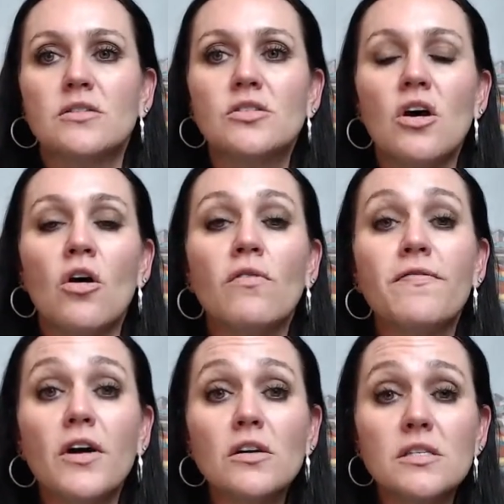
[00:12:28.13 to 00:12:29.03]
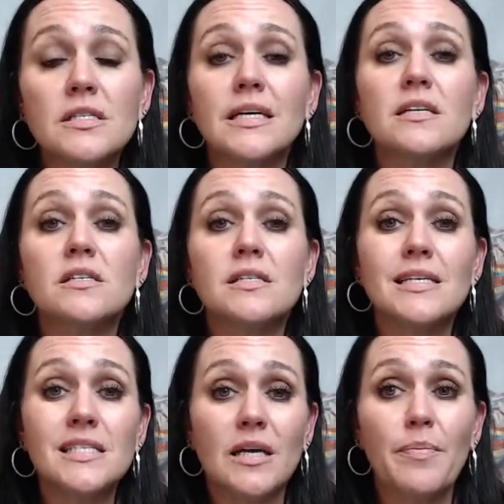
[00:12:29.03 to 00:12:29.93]
So first is the
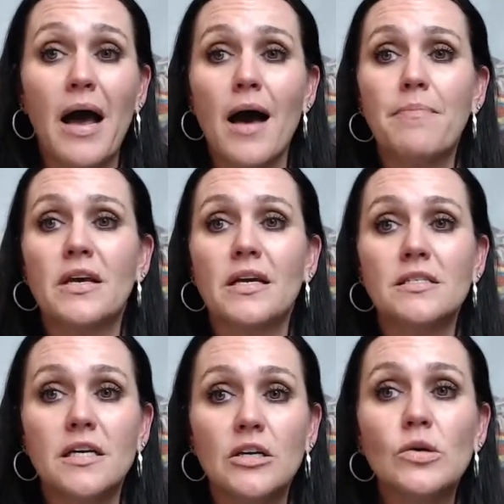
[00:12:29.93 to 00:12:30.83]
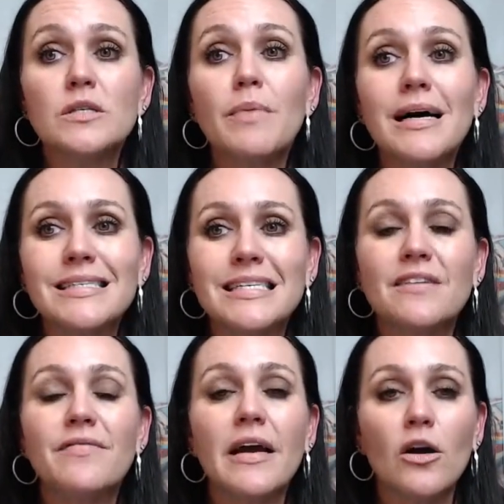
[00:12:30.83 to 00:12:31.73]
CPAP, the continuous
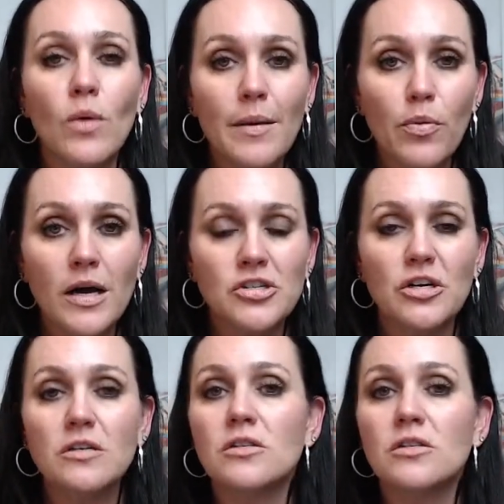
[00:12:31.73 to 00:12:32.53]
positive airway pressure.